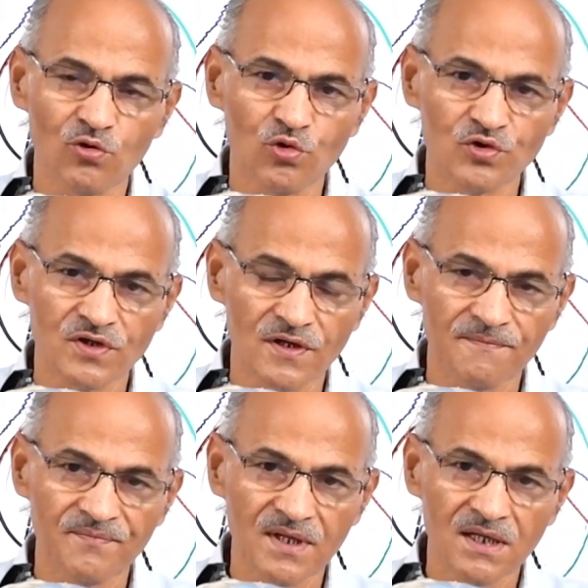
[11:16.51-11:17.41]
ocean?
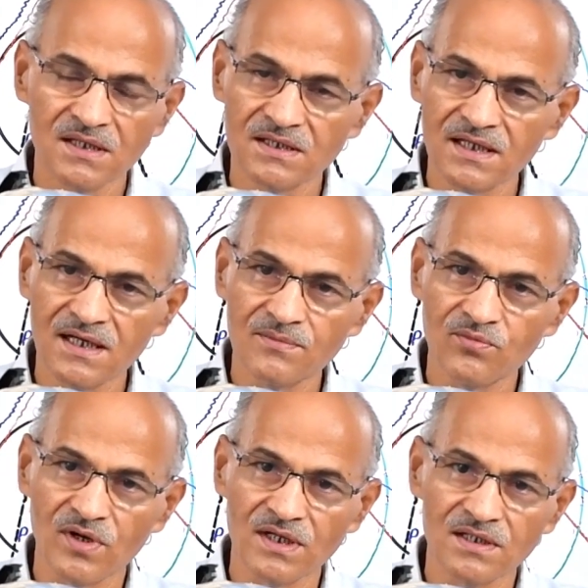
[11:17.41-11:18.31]
Second
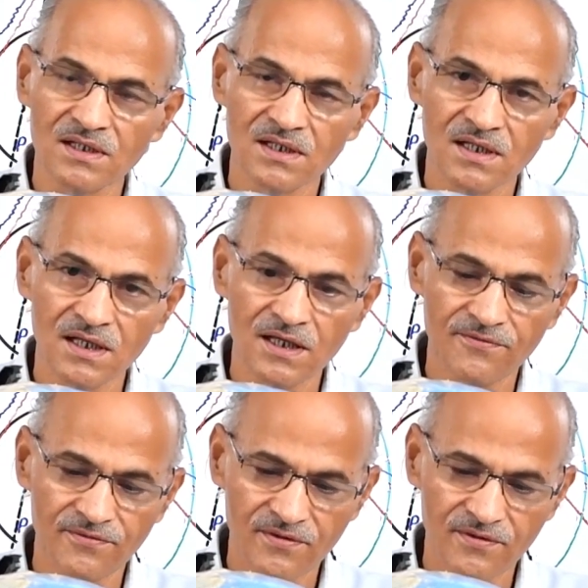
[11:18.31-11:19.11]
point, if